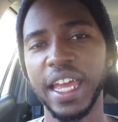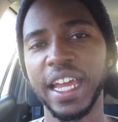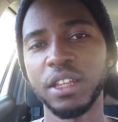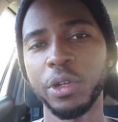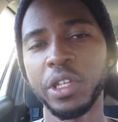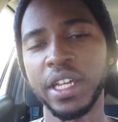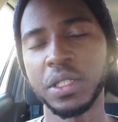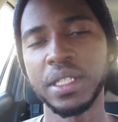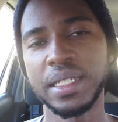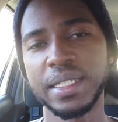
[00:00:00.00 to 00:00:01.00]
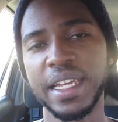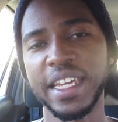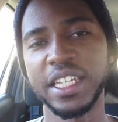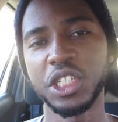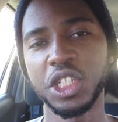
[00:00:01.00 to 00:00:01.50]
And when you get to this
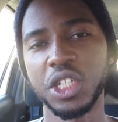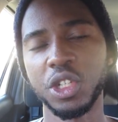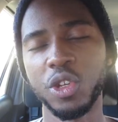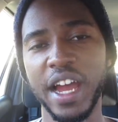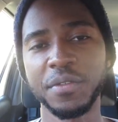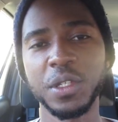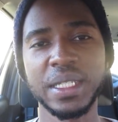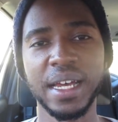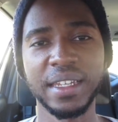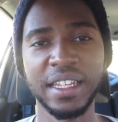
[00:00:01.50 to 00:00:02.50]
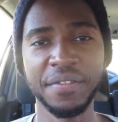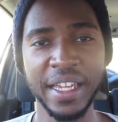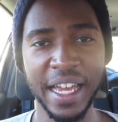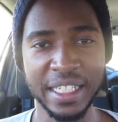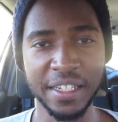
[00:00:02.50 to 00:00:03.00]
stage, you have to start
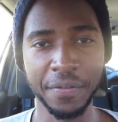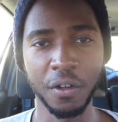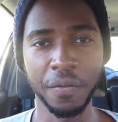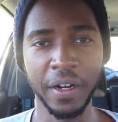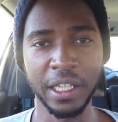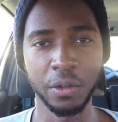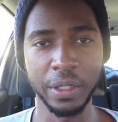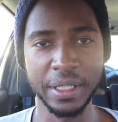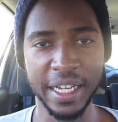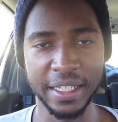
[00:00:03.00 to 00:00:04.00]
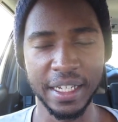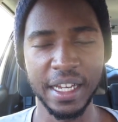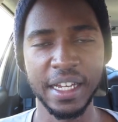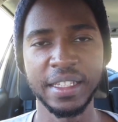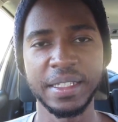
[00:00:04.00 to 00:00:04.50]
living as if your father were dead.
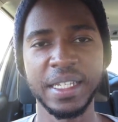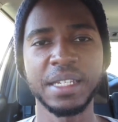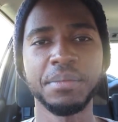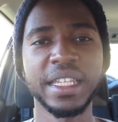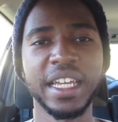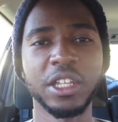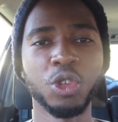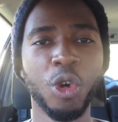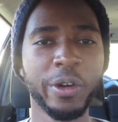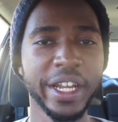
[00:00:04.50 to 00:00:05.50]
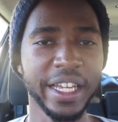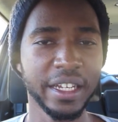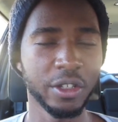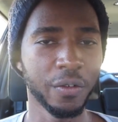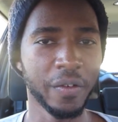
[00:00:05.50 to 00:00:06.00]
This doesn't mean ignoring
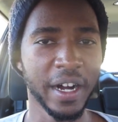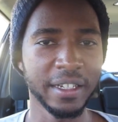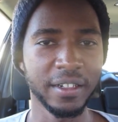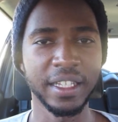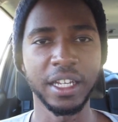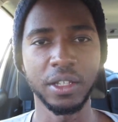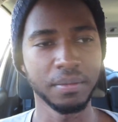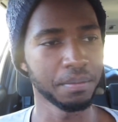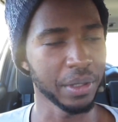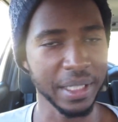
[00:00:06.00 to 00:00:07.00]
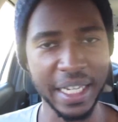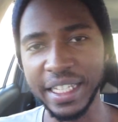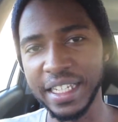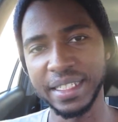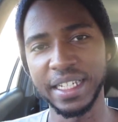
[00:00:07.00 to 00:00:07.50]
your father and
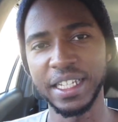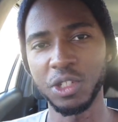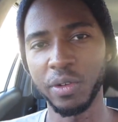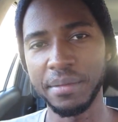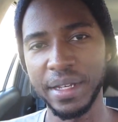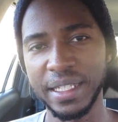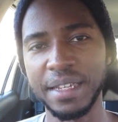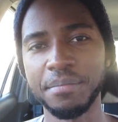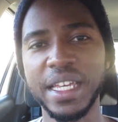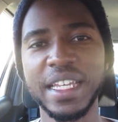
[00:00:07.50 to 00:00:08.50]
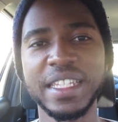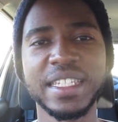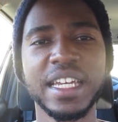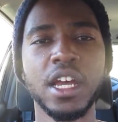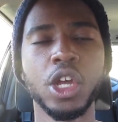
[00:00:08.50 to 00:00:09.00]
pretending he's dead. That's not what it means. It
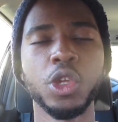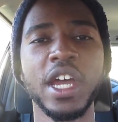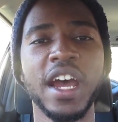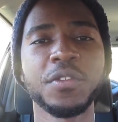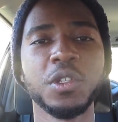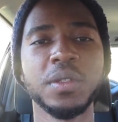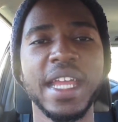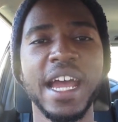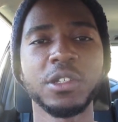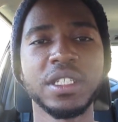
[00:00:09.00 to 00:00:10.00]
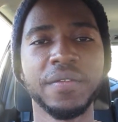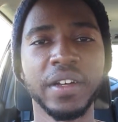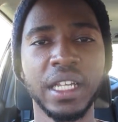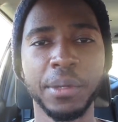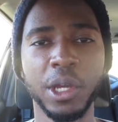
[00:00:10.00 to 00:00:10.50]
means you have to now
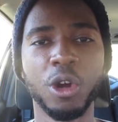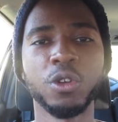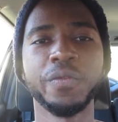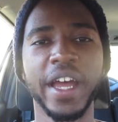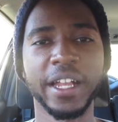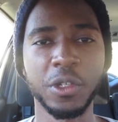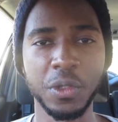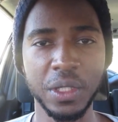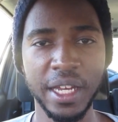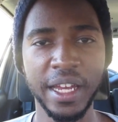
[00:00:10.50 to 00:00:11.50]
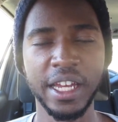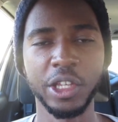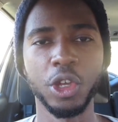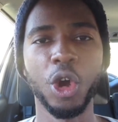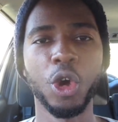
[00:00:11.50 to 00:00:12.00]
develop your own values,
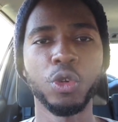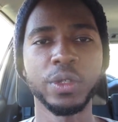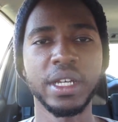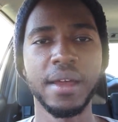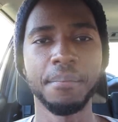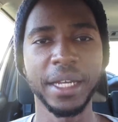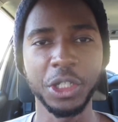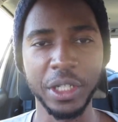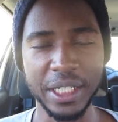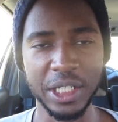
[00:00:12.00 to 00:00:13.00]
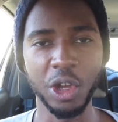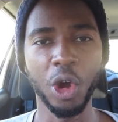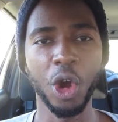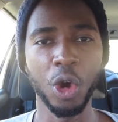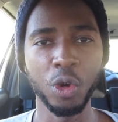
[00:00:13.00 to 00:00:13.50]
your own metrics, your
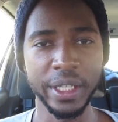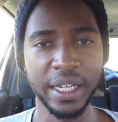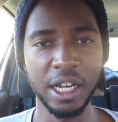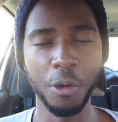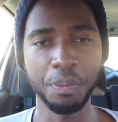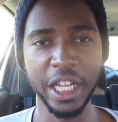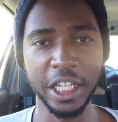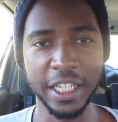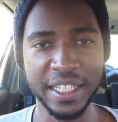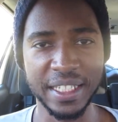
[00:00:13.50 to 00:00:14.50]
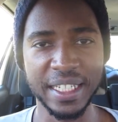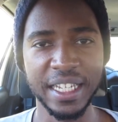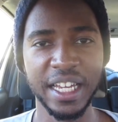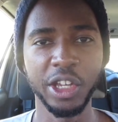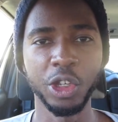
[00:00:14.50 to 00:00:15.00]
own opinions,
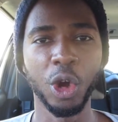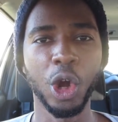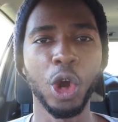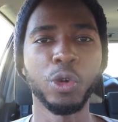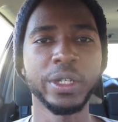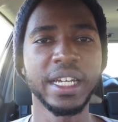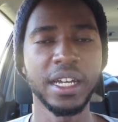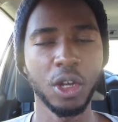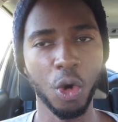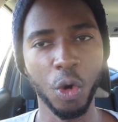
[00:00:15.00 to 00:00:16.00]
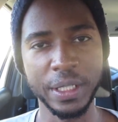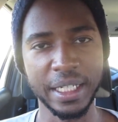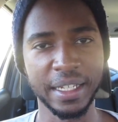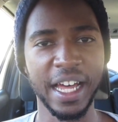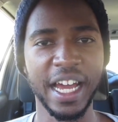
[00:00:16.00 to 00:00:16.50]
your own course
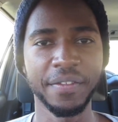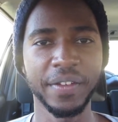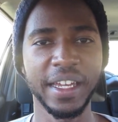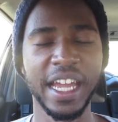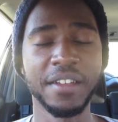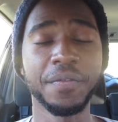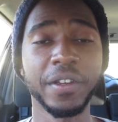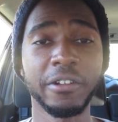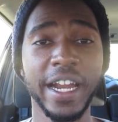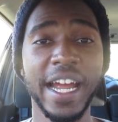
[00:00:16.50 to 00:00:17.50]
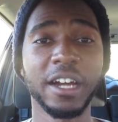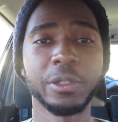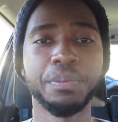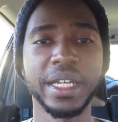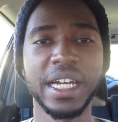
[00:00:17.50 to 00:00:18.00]
in life, and figure out how to
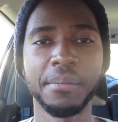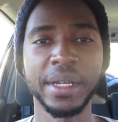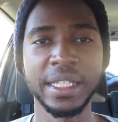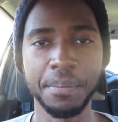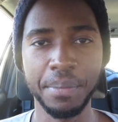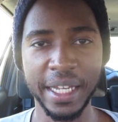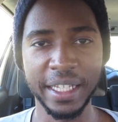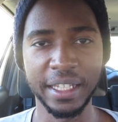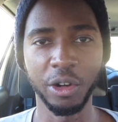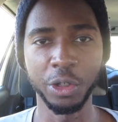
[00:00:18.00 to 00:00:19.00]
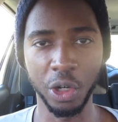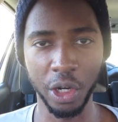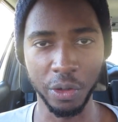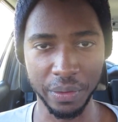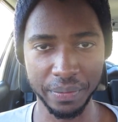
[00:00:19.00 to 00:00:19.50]
become independent on your
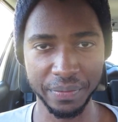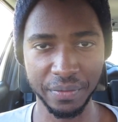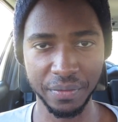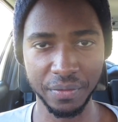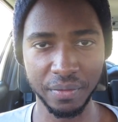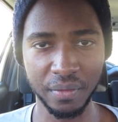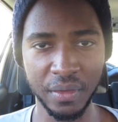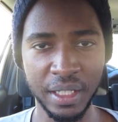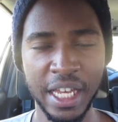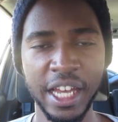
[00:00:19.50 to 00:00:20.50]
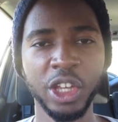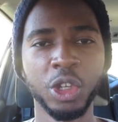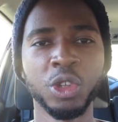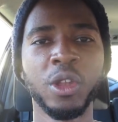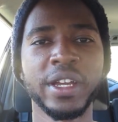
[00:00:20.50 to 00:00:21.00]
own.
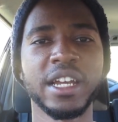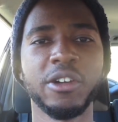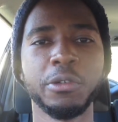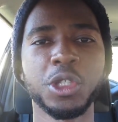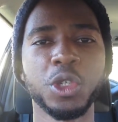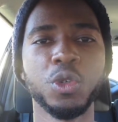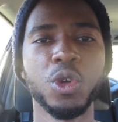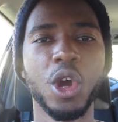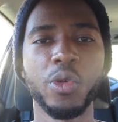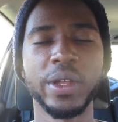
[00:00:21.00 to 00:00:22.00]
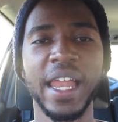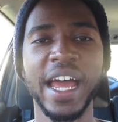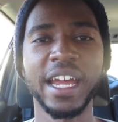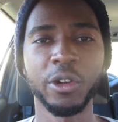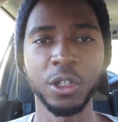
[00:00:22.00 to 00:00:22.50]
You're no longer going to
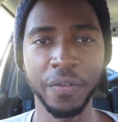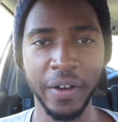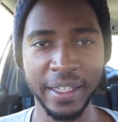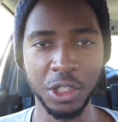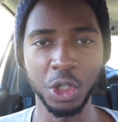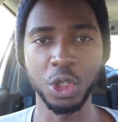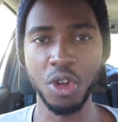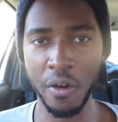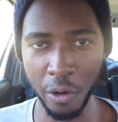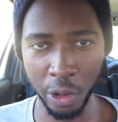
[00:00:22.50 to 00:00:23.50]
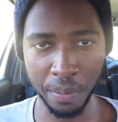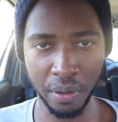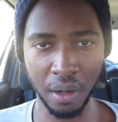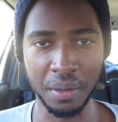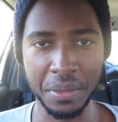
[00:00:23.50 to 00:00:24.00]
rely on your father to solve all your
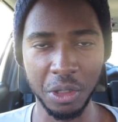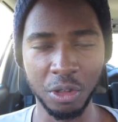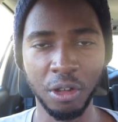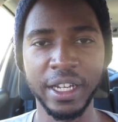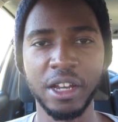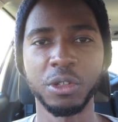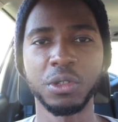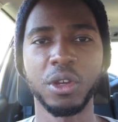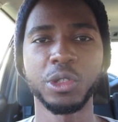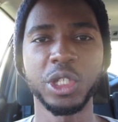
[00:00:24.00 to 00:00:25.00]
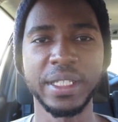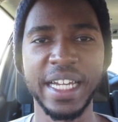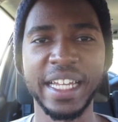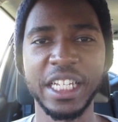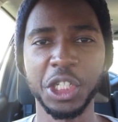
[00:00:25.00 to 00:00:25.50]
problems. You're no longer going to go to your
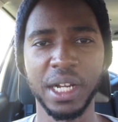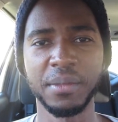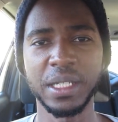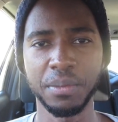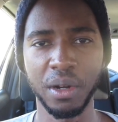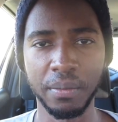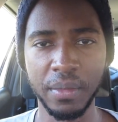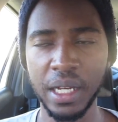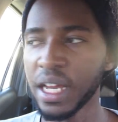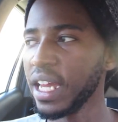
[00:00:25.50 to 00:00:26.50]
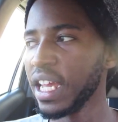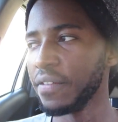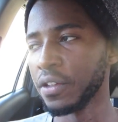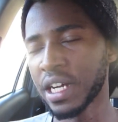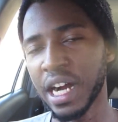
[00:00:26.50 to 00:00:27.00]
dad each time there's a problem.
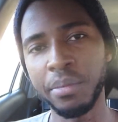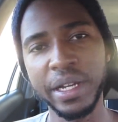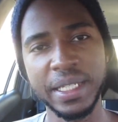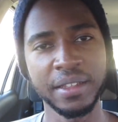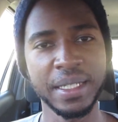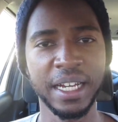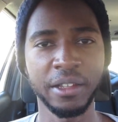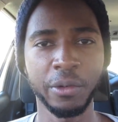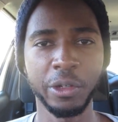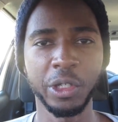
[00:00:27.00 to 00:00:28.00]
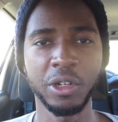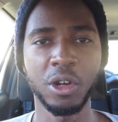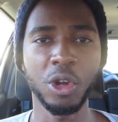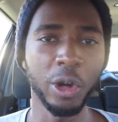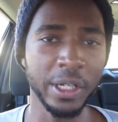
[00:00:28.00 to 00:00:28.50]
If your car breaks down the side of the road, you're not
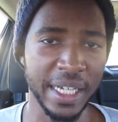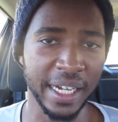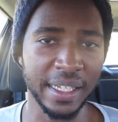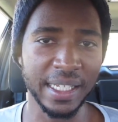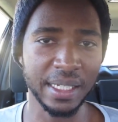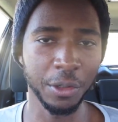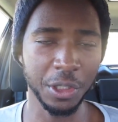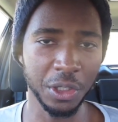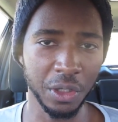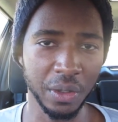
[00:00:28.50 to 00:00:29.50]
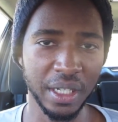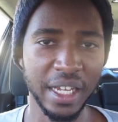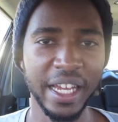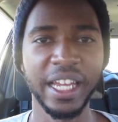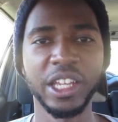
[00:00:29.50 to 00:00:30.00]
going to call your dad and ask him what to do.
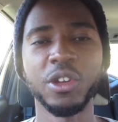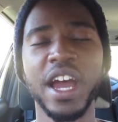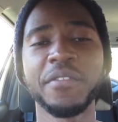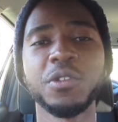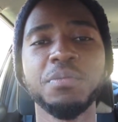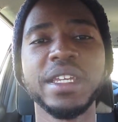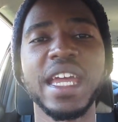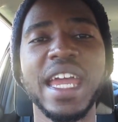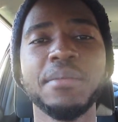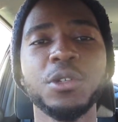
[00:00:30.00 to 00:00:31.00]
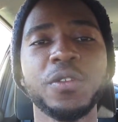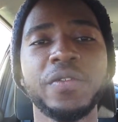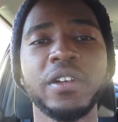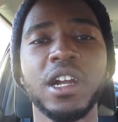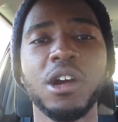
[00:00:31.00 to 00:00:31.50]
You have to be able to
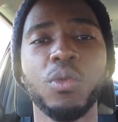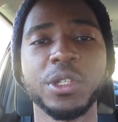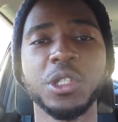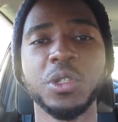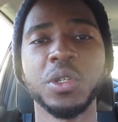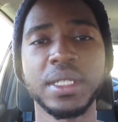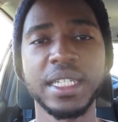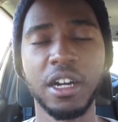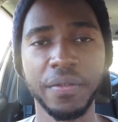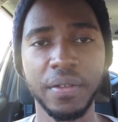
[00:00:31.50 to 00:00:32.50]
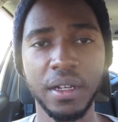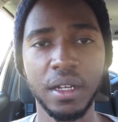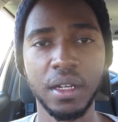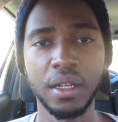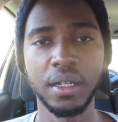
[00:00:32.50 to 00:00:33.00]
figure out what to do yourself.
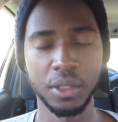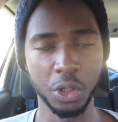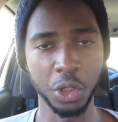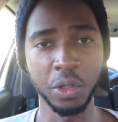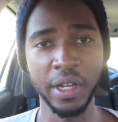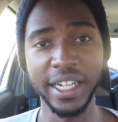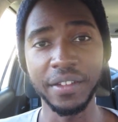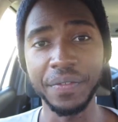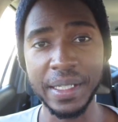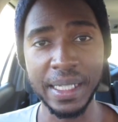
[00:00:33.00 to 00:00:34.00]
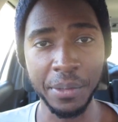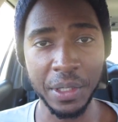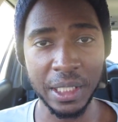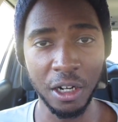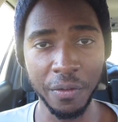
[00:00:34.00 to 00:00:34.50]
Do you know how to fix it up
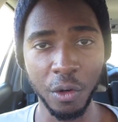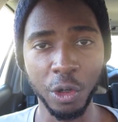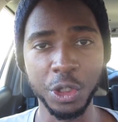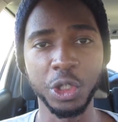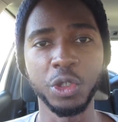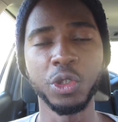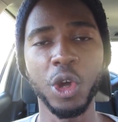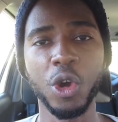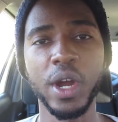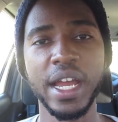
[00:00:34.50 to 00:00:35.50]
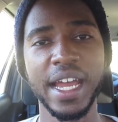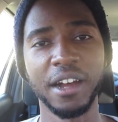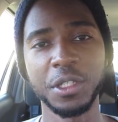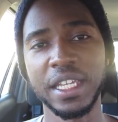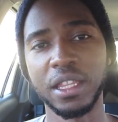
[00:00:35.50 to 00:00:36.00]
yourself, or do you know
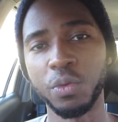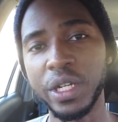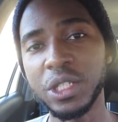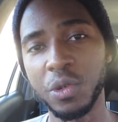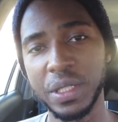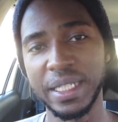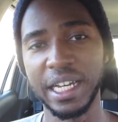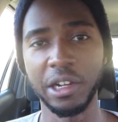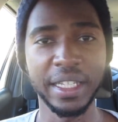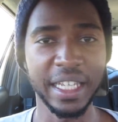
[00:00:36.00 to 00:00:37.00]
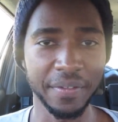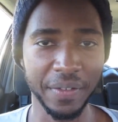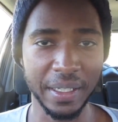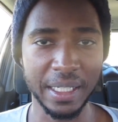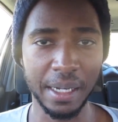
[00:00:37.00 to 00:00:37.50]
how to get the resources that are going to get
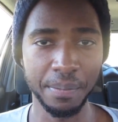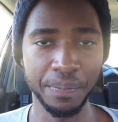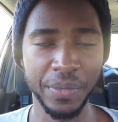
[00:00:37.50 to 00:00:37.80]
fixed up?